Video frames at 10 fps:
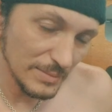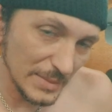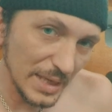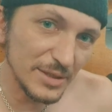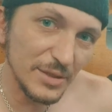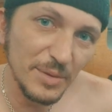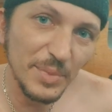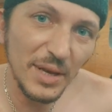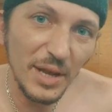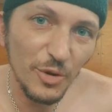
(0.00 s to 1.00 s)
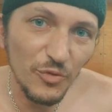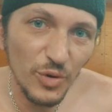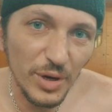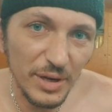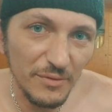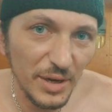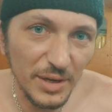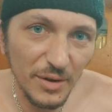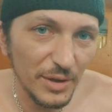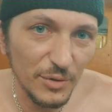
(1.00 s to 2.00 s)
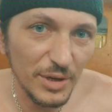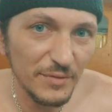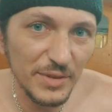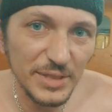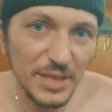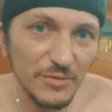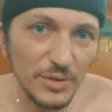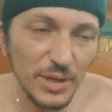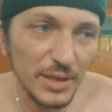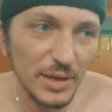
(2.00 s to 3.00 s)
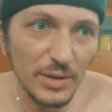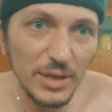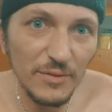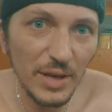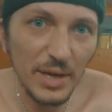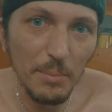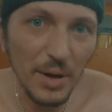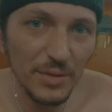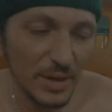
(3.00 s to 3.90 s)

that's gonna be a lot of work, and right now I don't have the time for that. I only have like a month